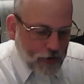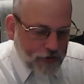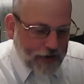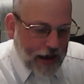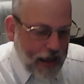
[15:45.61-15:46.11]
You
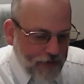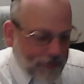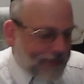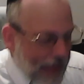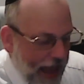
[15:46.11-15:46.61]
deny
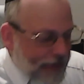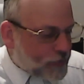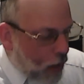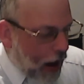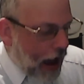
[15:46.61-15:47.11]
everything. That's
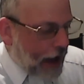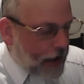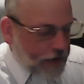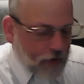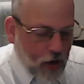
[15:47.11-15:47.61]
why
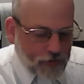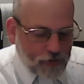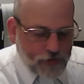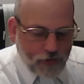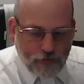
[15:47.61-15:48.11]
idolatry
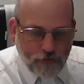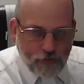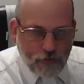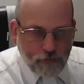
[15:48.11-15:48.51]
is so severe.